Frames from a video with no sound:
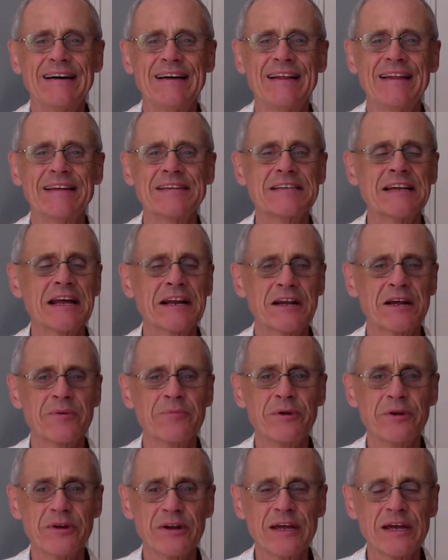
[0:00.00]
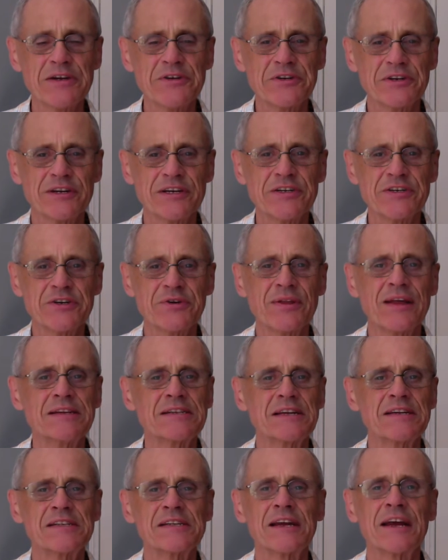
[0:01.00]
It's not a communication issue,
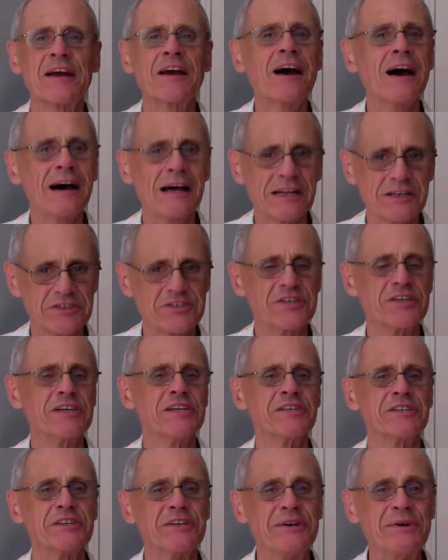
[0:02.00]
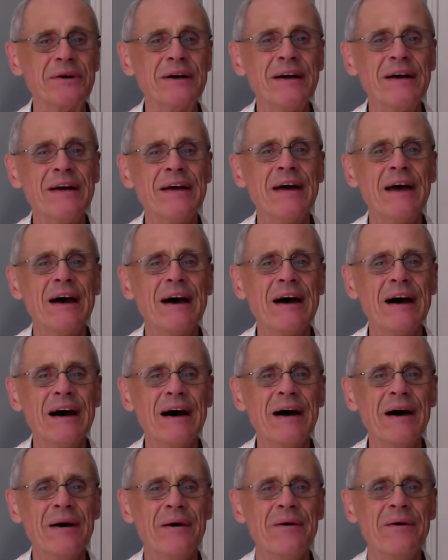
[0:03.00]
that's a psychology issue.
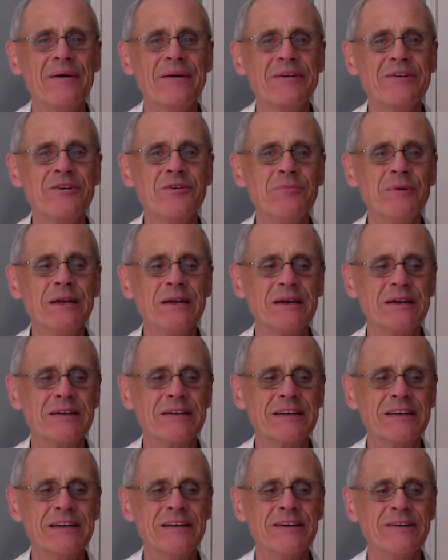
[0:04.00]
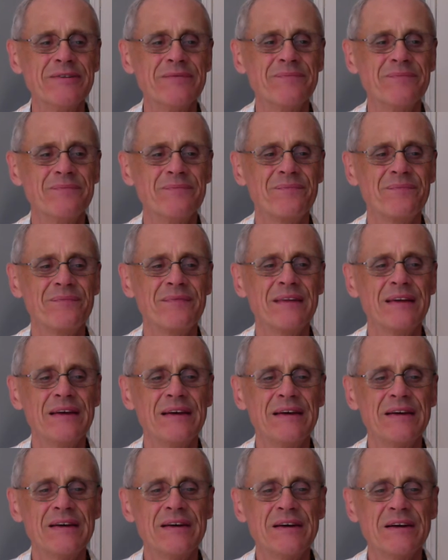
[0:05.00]
To be continued.
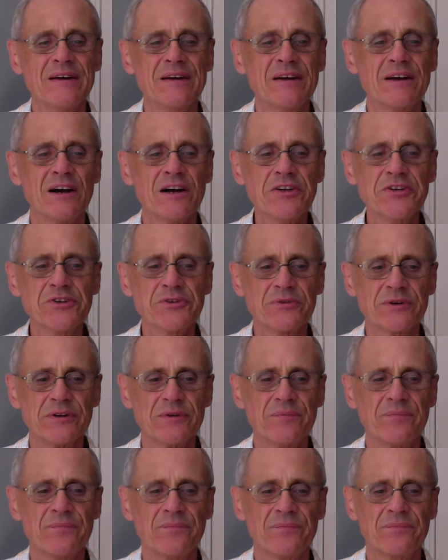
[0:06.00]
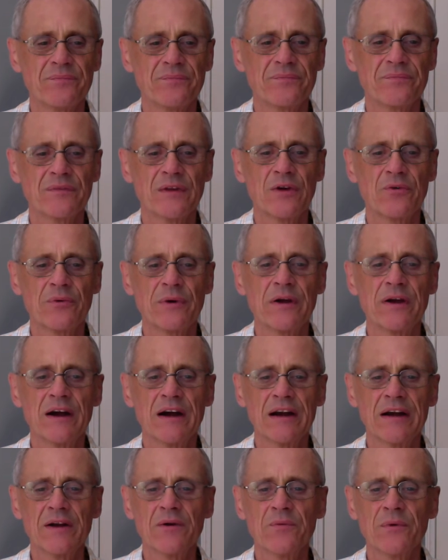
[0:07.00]
Cultural.
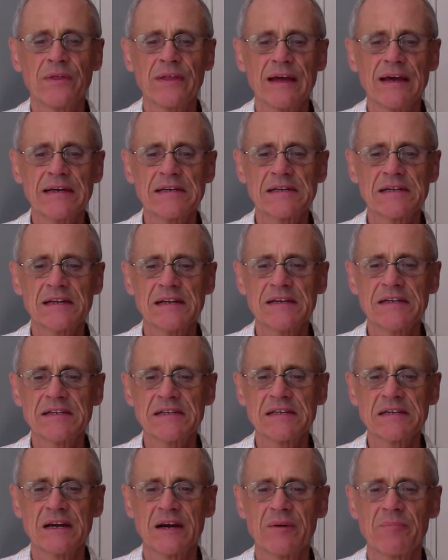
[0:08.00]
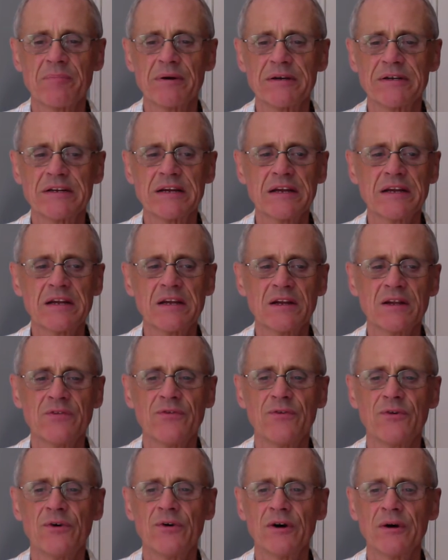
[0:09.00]
Regarded with excellence, a particular
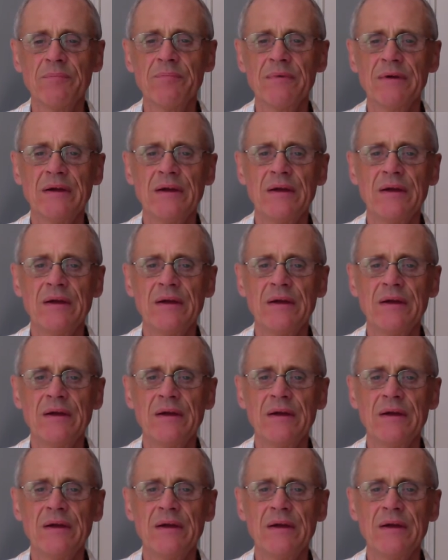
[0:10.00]
form.